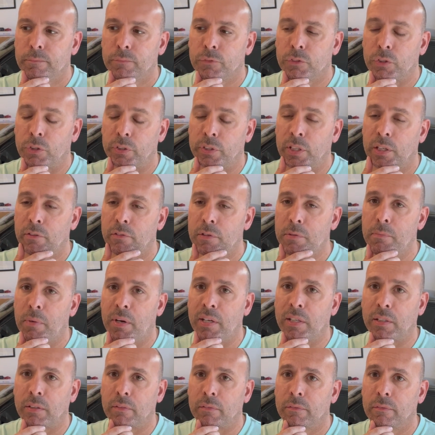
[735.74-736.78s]
So yeah, we
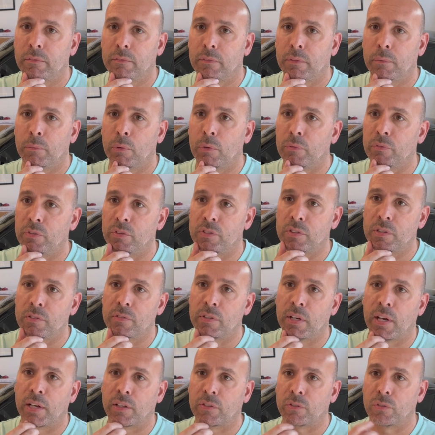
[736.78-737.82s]
might remove the
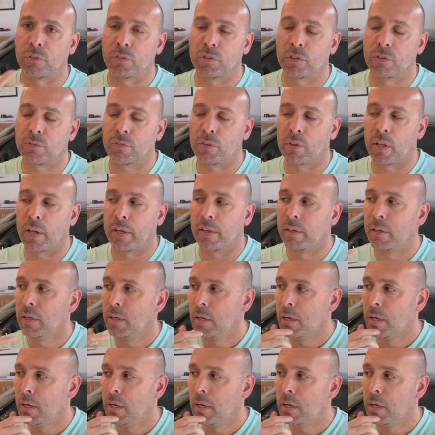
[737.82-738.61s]
CV axle just for that.